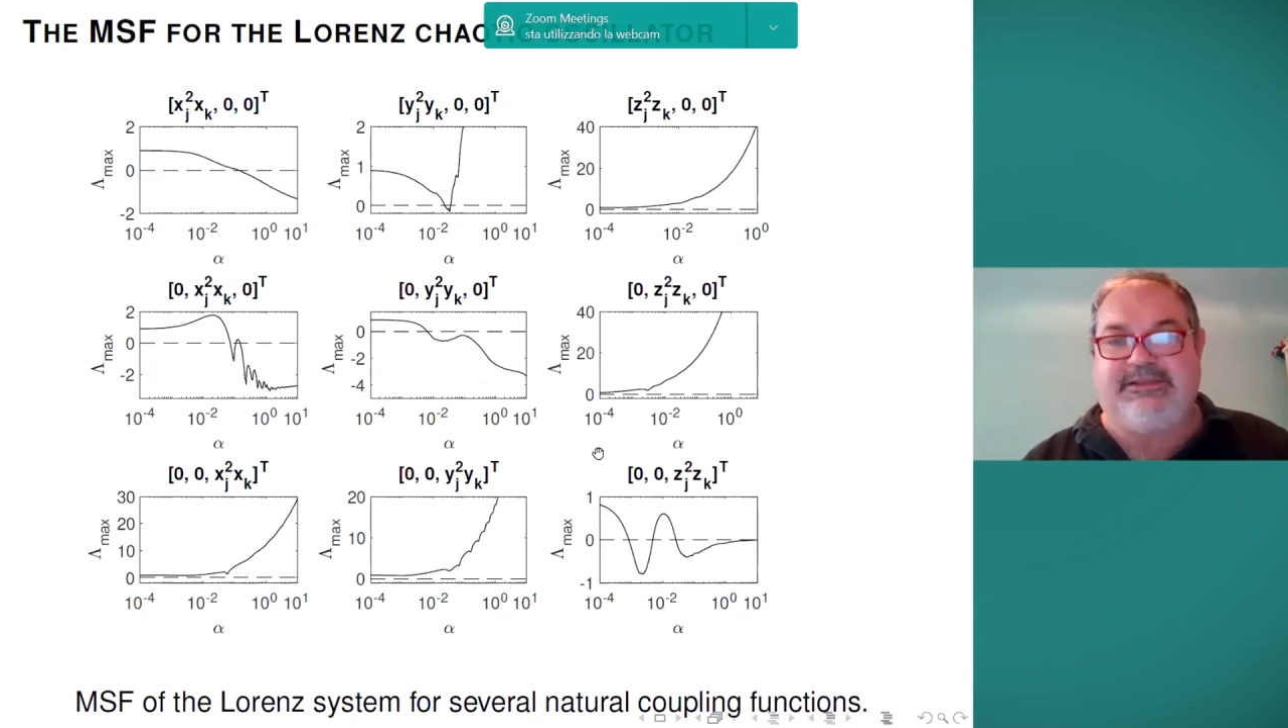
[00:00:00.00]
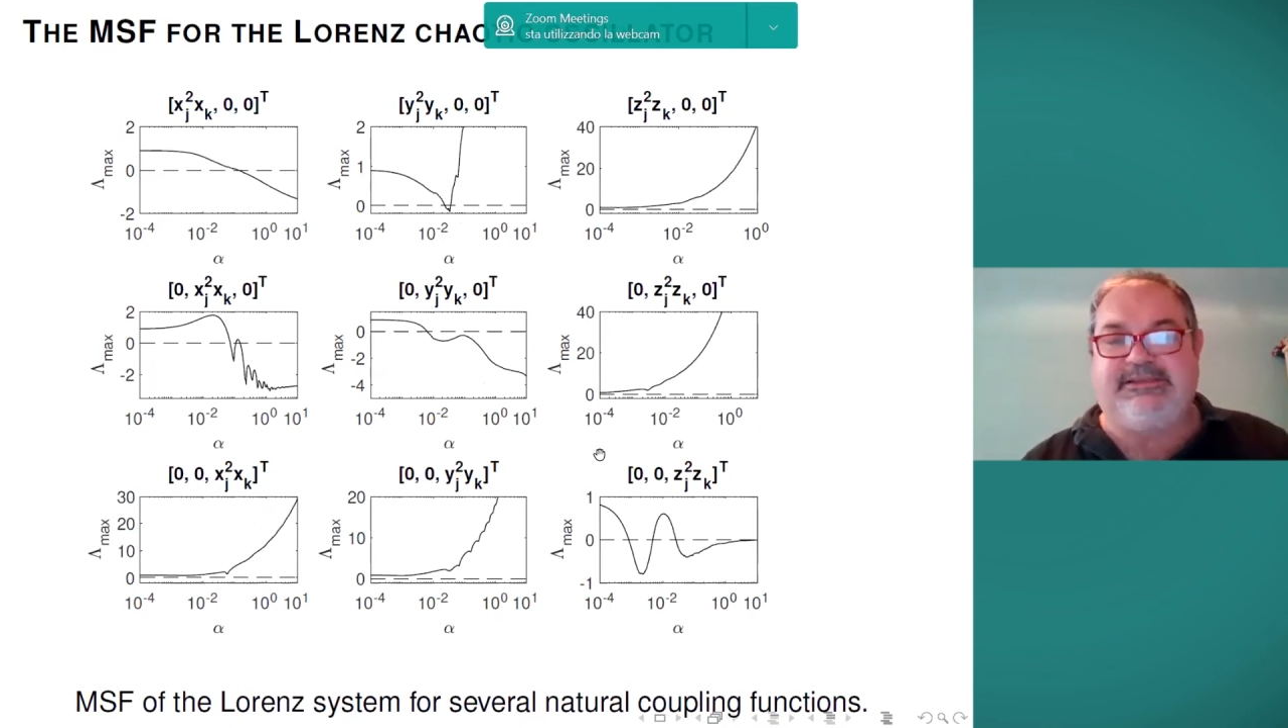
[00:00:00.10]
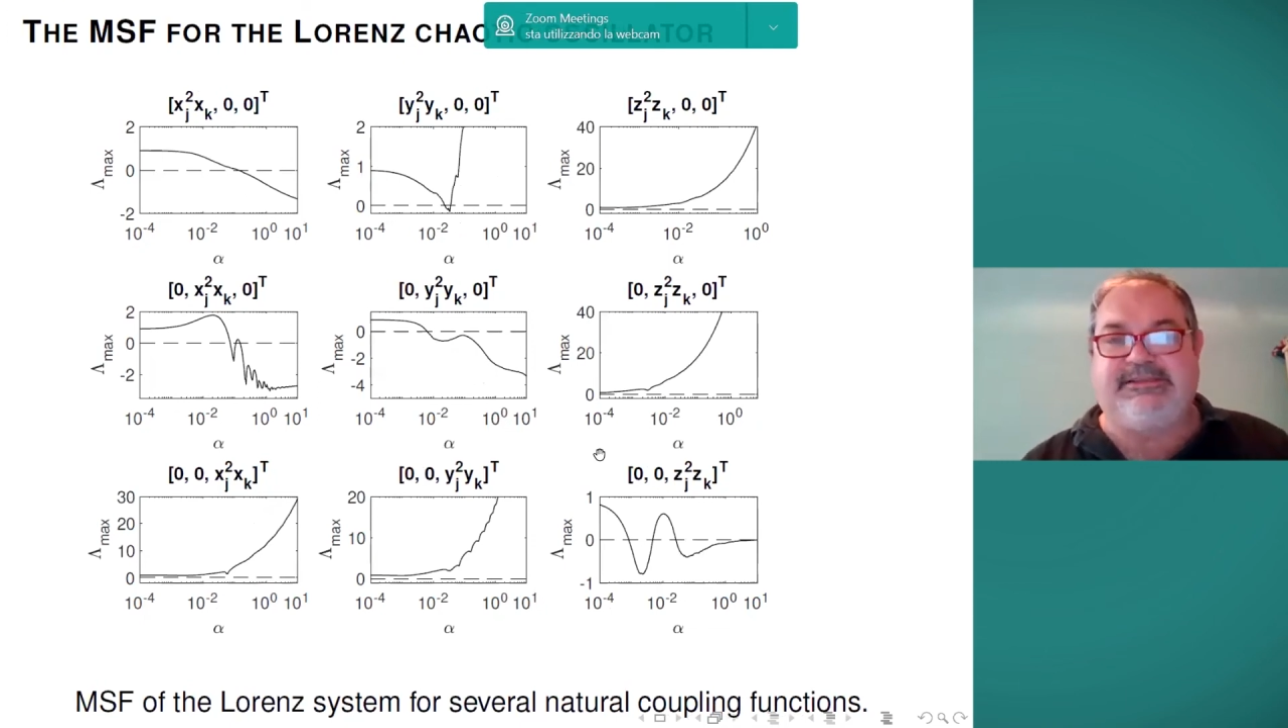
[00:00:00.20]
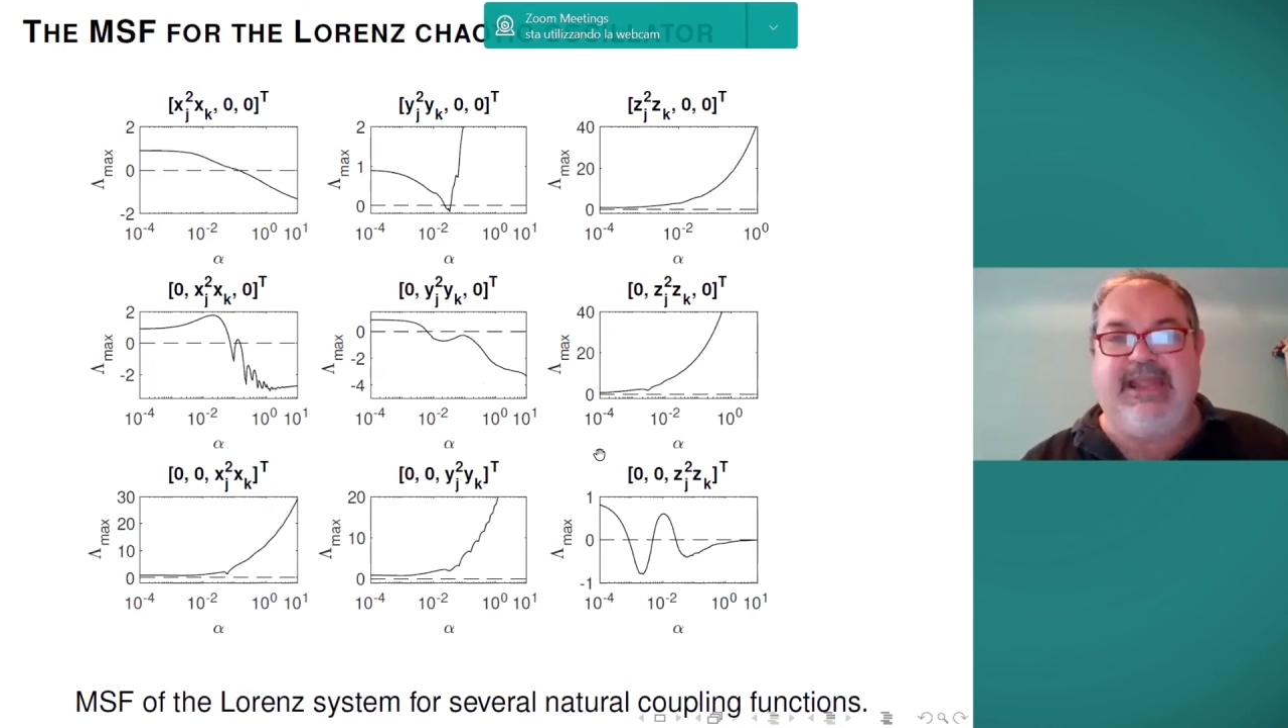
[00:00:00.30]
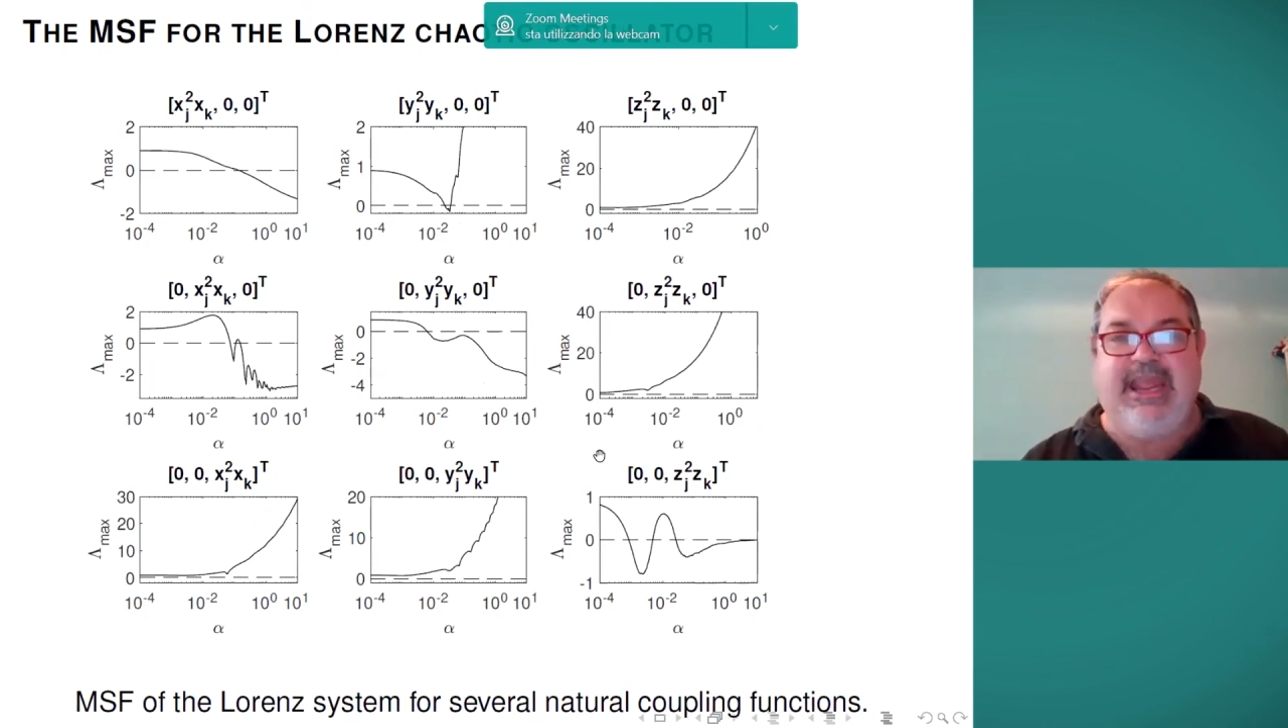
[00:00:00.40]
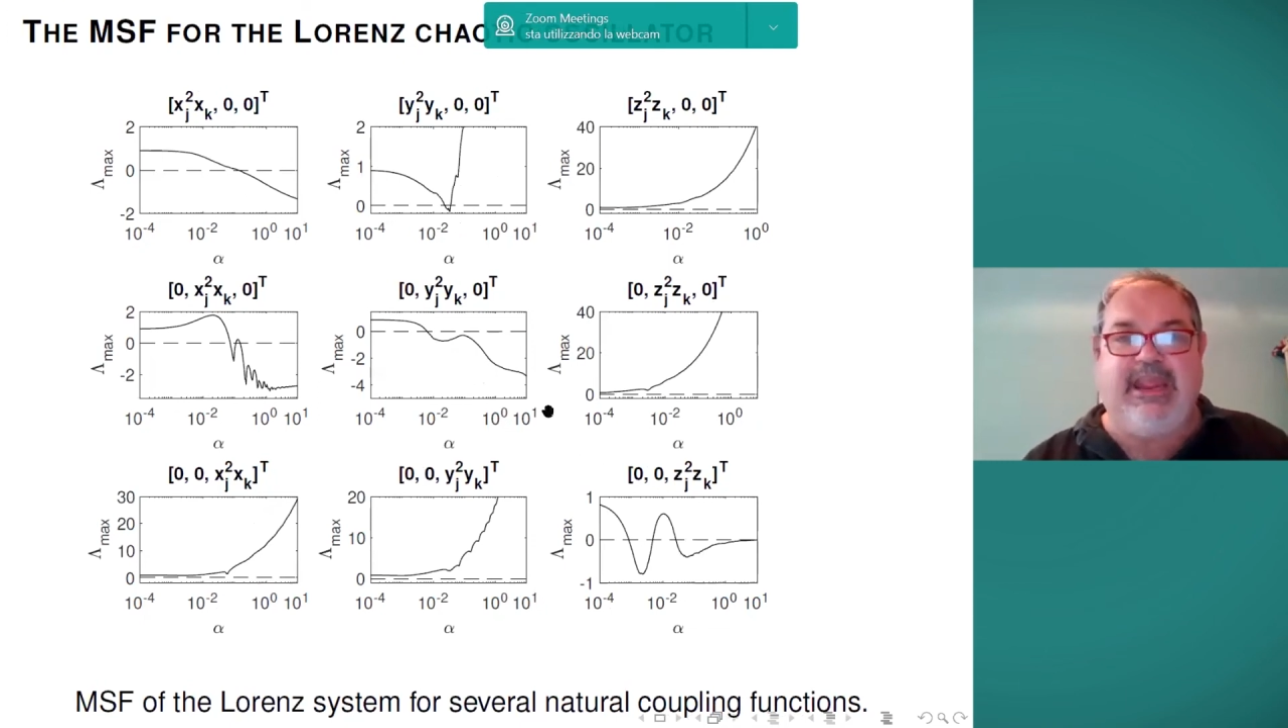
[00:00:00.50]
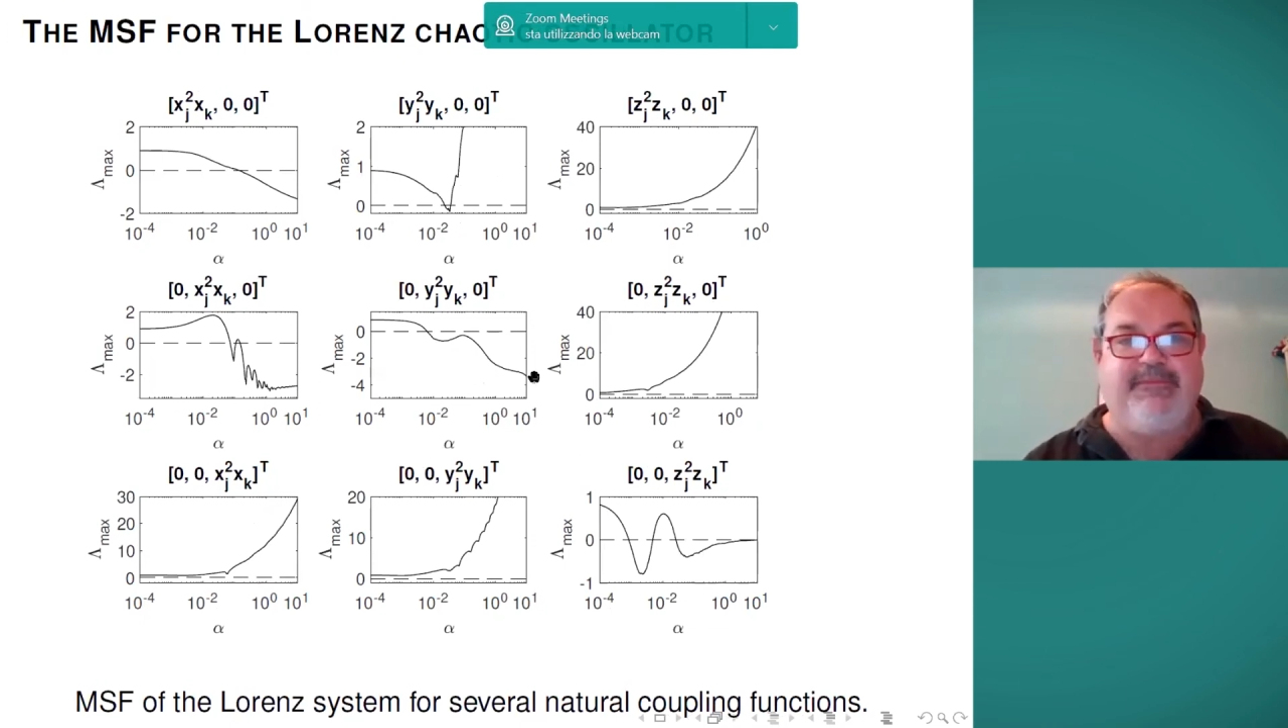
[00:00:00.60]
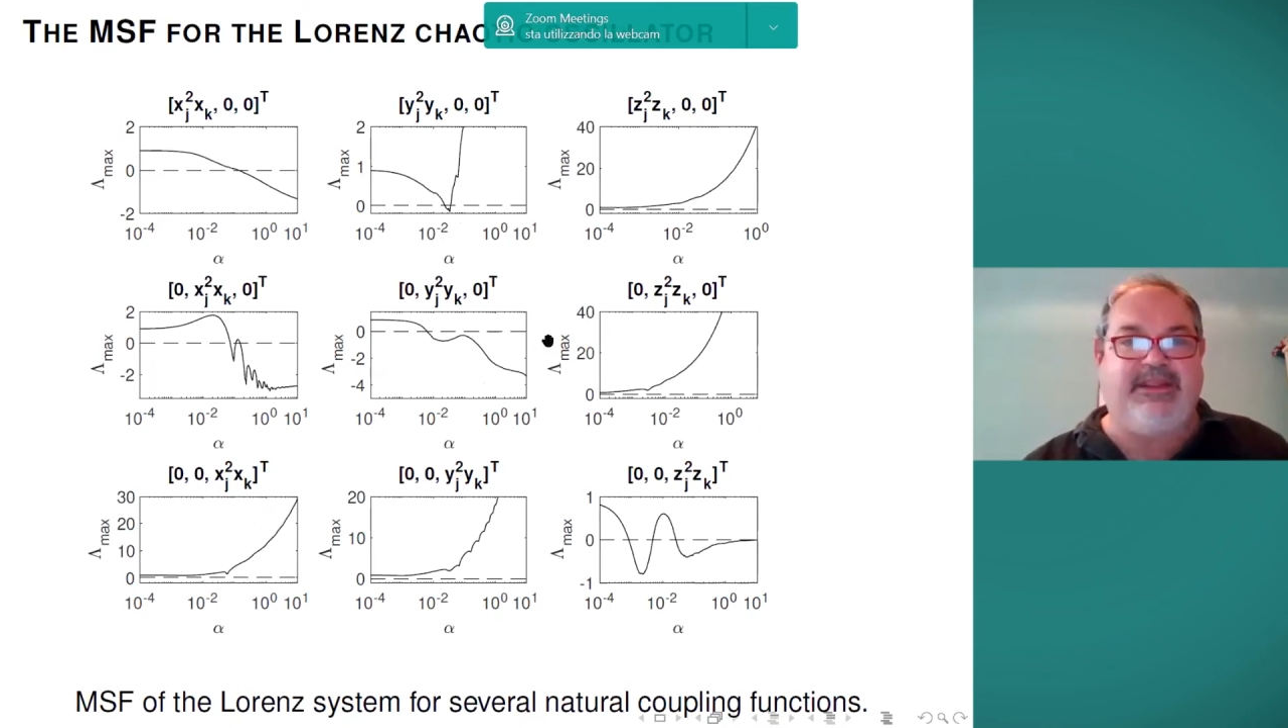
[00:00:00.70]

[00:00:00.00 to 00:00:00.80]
the same.